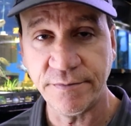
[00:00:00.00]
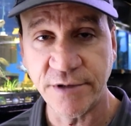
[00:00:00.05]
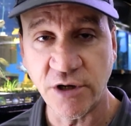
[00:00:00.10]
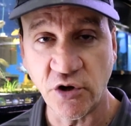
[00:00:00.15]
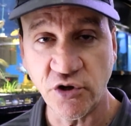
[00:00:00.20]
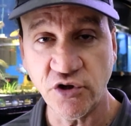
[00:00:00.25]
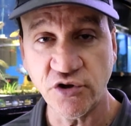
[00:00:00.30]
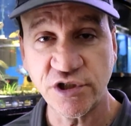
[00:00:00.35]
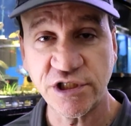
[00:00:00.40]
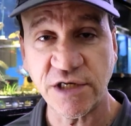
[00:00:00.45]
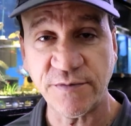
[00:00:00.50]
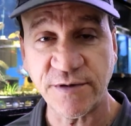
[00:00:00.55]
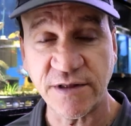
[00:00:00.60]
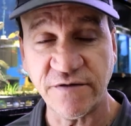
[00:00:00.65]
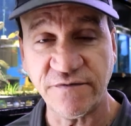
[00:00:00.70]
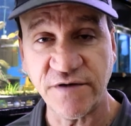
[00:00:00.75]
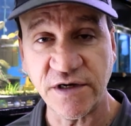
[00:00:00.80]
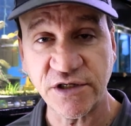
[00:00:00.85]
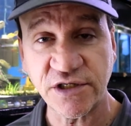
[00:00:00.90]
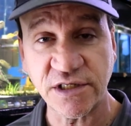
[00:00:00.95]
No use shipping
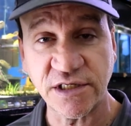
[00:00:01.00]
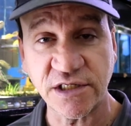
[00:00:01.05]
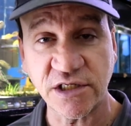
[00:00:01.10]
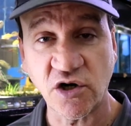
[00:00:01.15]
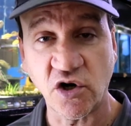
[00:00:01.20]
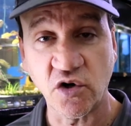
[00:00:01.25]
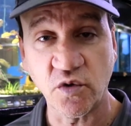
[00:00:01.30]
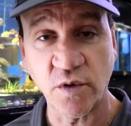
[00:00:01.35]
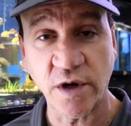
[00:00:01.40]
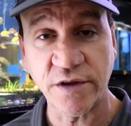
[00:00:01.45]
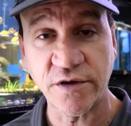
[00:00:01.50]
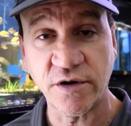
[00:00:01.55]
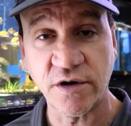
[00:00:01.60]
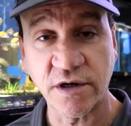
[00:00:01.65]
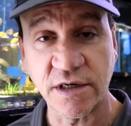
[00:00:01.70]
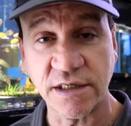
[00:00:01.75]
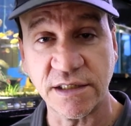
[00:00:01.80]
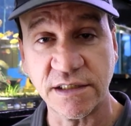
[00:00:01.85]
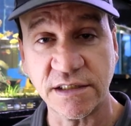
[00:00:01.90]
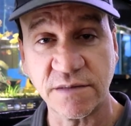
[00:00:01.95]
the fish in this cold
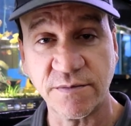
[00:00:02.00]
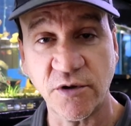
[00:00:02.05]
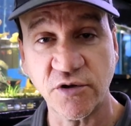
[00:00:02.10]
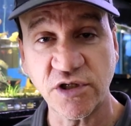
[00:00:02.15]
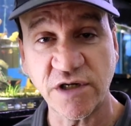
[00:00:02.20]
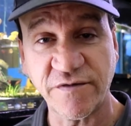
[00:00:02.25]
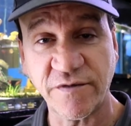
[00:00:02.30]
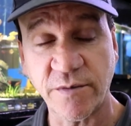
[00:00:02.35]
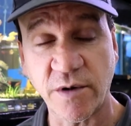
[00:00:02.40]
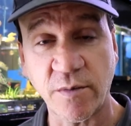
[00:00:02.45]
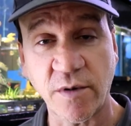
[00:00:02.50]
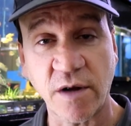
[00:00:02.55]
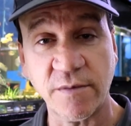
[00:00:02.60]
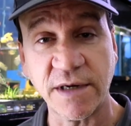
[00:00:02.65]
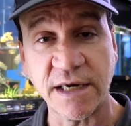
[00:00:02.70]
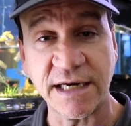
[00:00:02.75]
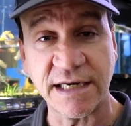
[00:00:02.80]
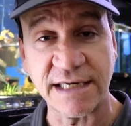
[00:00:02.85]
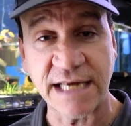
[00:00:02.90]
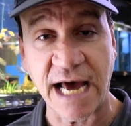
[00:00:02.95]
weather, because most of them are
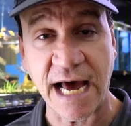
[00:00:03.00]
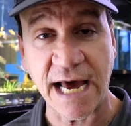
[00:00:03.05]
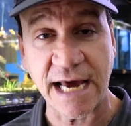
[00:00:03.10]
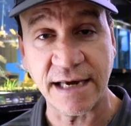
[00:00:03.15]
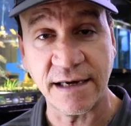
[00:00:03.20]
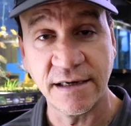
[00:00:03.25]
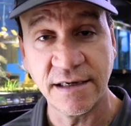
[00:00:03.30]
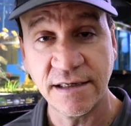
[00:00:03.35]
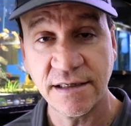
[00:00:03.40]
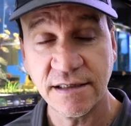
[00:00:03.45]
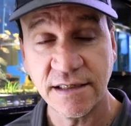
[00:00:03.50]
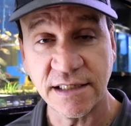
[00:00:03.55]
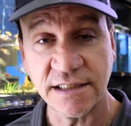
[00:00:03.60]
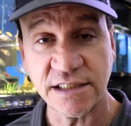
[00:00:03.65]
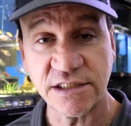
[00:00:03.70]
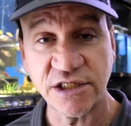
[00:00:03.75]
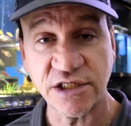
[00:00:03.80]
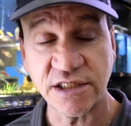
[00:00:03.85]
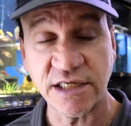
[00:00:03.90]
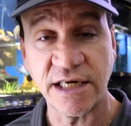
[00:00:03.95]
probably going to die
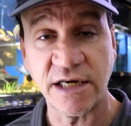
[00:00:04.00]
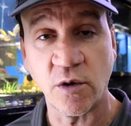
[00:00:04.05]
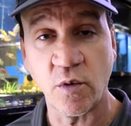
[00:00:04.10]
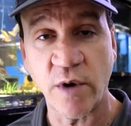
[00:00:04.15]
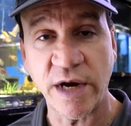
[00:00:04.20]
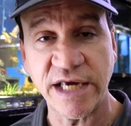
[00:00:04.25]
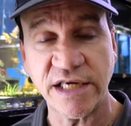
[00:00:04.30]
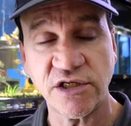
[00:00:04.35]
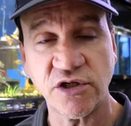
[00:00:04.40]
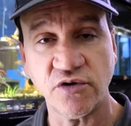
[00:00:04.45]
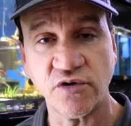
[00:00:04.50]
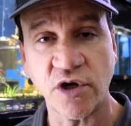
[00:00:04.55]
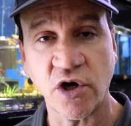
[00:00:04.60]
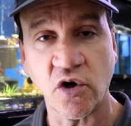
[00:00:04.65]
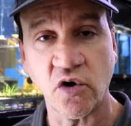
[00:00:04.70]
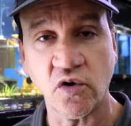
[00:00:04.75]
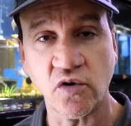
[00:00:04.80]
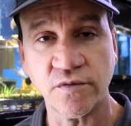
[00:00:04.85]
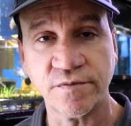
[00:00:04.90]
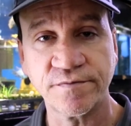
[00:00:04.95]
because it's just getting way too
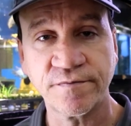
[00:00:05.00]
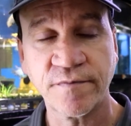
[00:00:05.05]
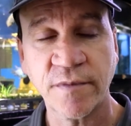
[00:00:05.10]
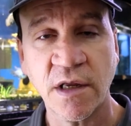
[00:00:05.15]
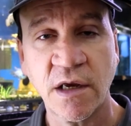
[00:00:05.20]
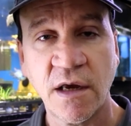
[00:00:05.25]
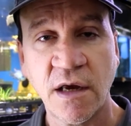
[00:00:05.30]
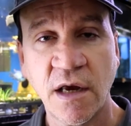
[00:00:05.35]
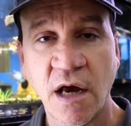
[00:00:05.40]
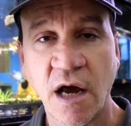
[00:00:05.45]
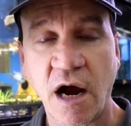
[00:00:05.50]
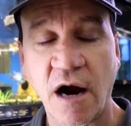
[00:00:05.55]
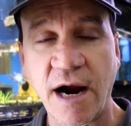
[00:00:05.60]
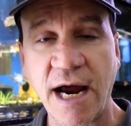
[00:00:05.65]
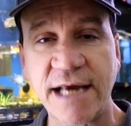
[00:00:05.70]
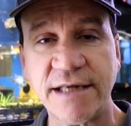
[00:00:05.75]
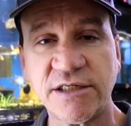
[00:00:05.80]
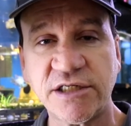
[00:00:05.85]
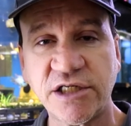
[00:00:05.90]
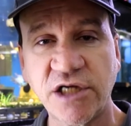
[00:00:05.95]
cold. All
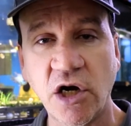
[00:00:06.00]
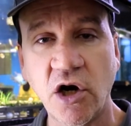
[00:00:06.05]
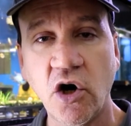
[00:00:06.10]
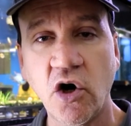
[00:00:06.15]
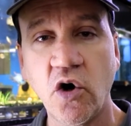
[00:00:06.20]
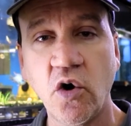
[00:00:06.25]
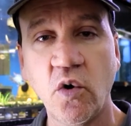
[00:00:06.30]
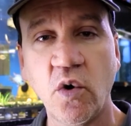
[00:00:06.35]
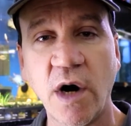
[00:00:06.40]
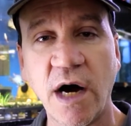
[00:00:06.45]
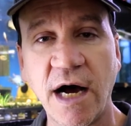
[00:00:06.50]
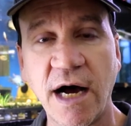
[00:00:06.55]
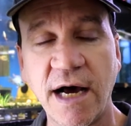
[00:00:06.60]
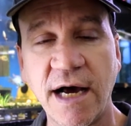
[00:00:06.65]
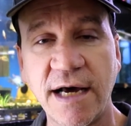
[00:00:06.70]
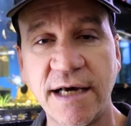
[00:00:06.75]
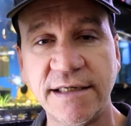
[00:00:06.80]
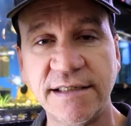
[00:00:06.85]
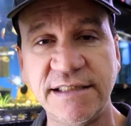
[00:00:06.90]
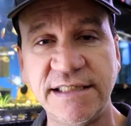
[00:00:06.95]
right, so
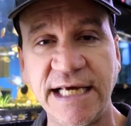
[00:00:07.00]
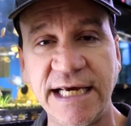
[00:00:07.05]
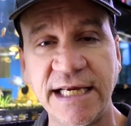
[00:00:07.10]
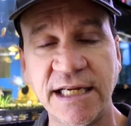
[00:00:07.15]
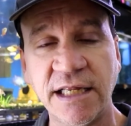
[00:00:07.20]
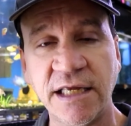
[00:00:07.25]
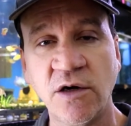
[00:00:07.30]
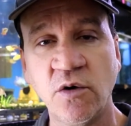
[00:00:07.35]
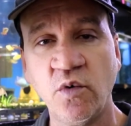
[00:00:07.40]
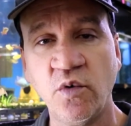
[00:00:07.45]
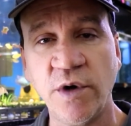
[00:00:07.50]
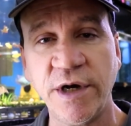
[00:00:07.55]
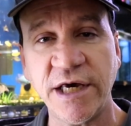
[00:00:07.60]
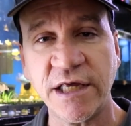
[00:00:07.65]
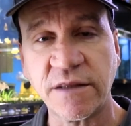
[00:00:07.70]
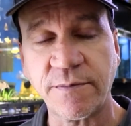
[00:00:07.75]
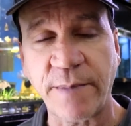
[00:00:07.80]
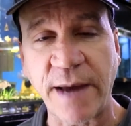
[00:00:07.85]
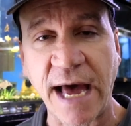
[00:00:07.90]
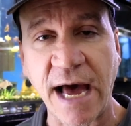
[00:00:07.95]
dealing
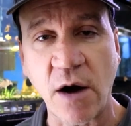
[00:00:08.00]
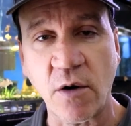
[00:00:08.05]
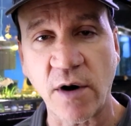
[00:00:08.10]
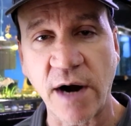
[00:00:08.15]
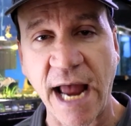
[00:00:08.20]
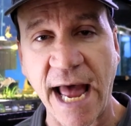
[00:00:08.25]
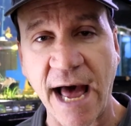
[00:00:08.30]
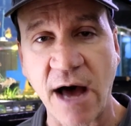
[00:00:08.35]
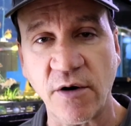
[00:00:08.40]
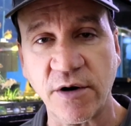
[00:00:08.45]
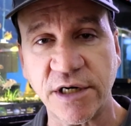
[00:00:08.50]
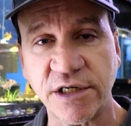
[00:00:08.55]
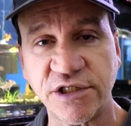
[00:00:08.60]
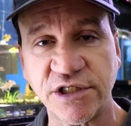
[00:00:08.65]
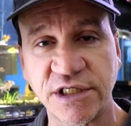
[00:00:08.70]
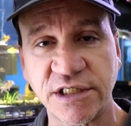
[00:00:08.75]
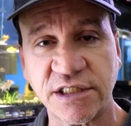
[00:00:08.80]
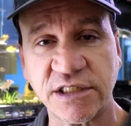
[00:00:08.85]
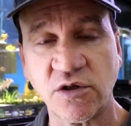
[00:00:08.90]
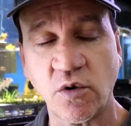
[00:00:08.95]
with power
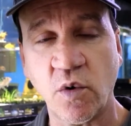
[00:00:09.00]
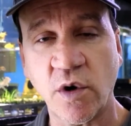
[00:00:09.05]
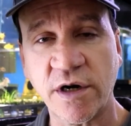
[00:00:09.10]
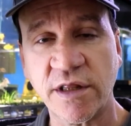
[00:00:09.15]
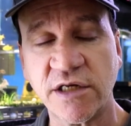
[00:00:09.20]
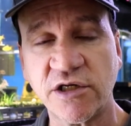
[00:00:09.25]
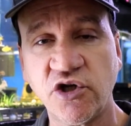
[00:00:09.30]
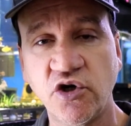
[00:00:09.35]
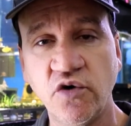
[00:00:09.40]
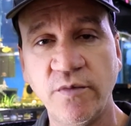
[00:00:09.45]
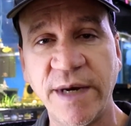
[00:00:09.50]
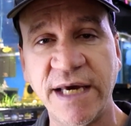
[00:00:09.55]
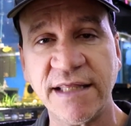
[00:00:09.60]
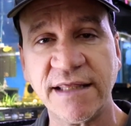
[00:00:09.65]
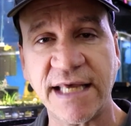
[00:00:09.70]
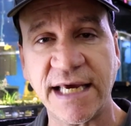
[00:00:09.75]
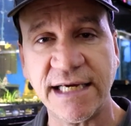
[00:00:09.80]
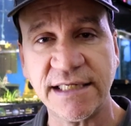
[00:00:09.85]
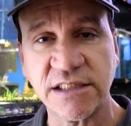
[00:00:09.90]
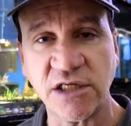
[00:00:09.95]
outages. So what are the two
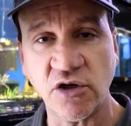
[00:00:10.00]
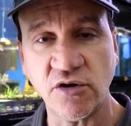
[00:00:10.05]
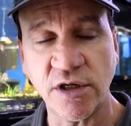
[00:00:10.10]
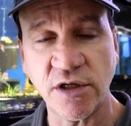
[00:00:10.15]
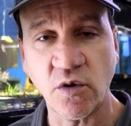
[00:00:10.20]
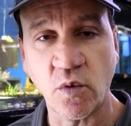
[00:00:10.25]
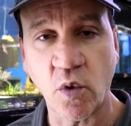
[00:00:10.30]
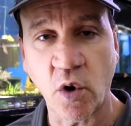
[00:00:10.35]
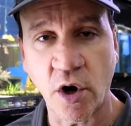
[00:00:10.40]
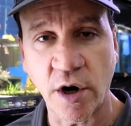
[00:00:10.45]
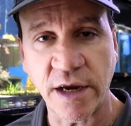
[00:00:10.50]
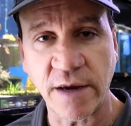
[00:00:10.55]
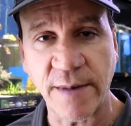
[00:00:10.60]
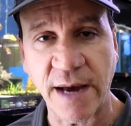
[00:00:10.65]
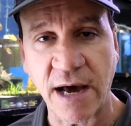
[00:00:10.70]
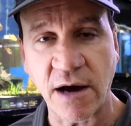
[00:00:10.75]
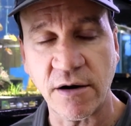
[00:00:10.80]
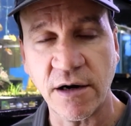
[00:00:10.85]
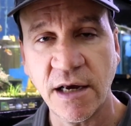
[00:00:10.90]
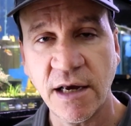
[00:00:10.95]
main things that you need to worry
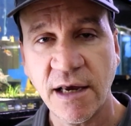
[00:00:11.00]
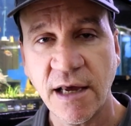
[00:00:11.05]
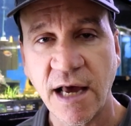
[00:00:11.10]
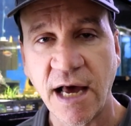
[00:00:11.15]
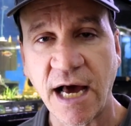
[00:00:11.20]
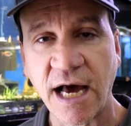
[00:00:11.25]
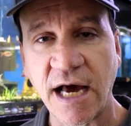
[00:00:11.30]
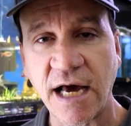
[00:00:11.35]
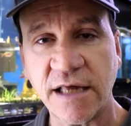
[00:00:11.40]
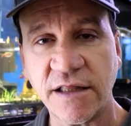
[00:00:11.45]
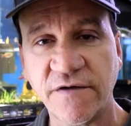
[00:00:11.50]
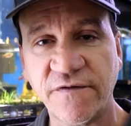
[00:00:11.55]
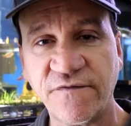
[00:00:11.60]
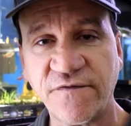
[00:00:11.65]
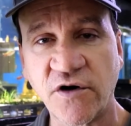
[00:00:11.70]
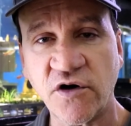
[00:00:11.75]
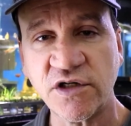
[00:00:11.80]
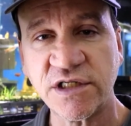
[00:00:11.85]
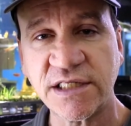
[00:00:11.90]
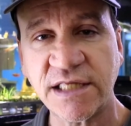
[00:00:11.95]
about? The
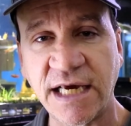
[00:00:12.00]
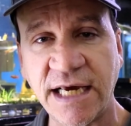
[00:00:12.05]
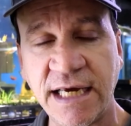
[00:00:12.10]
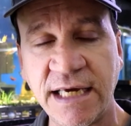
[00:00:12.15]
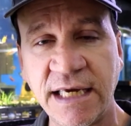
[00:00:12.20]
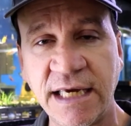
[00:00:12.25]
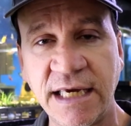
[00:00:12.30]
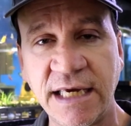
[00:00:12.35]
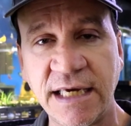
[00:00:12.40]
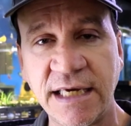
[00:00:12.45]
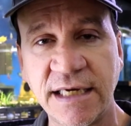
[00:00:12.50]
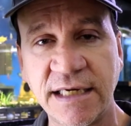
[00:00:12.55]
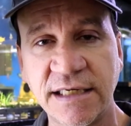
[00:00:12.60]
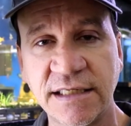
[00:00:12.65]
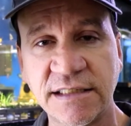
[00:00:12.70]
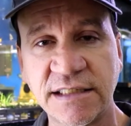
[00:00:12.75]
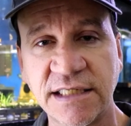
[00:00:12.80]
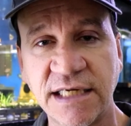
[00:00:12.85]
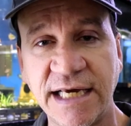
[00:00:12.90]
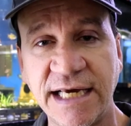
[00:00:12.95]
first thing
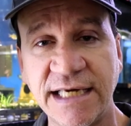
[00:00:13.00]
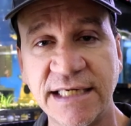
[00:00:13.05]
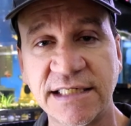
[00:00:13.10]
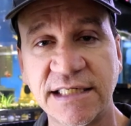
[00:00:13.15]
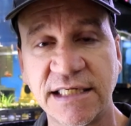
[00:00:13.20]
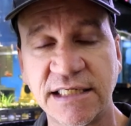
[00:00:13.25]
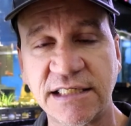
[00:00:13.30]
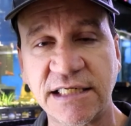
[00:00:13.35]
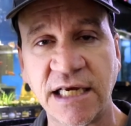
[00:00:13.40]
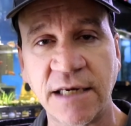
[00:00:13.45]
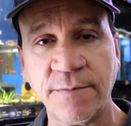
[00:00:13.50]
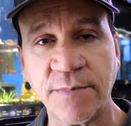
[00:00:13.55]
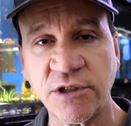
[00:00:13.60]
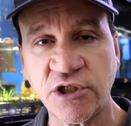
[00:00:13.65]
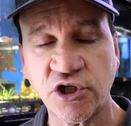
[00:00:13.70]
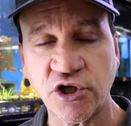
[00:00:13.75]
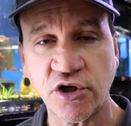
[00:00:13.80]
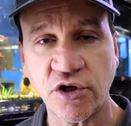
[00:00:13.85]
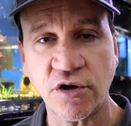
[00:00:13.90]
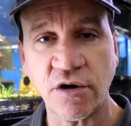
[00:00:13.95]
is the
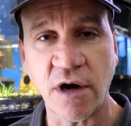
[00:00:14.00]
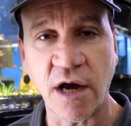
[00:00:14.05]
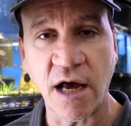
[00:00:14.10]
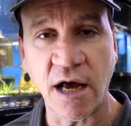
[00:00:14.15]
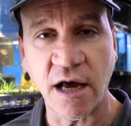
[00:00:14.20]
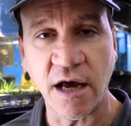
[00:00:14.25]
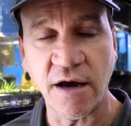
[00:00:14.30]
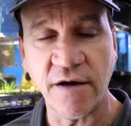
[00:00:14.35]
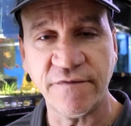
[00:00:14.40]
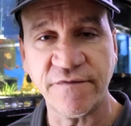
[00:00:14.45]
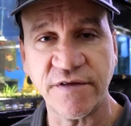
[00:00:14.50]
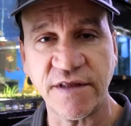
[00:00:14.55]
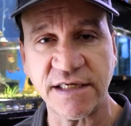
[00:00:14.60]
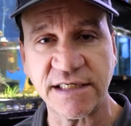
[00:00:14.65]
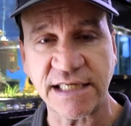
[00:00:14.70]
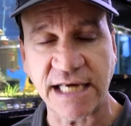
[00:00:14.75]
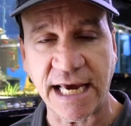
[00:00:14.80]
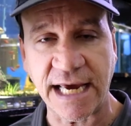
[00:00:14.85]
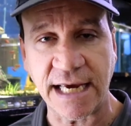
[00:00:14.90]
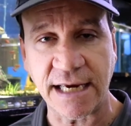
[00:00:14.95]
temperature of the
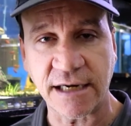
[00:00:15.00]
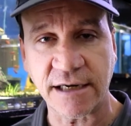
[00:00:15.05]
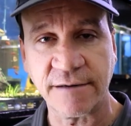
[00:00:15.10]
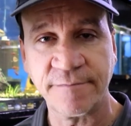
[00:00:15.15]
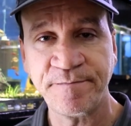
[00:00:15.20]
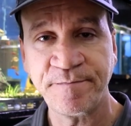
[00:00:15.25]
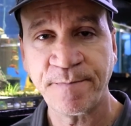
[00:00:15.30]
tank.